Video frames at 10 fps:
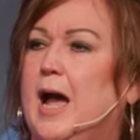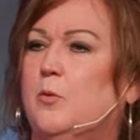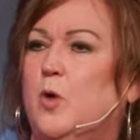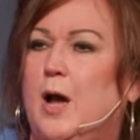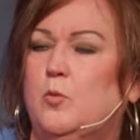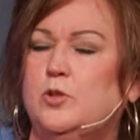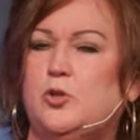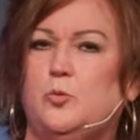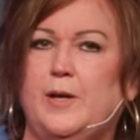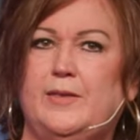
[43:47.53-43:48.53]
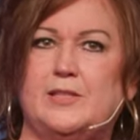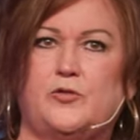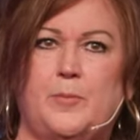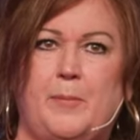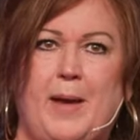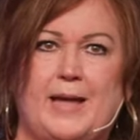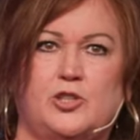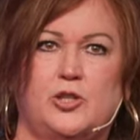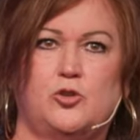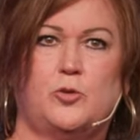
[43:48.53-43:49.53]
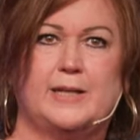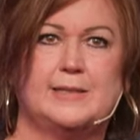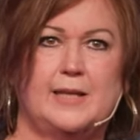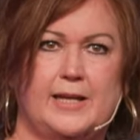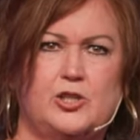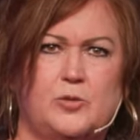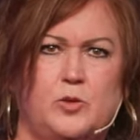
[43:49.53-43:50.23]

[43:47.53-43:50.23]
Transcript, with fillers: I, I want to read this from the Passion Translation,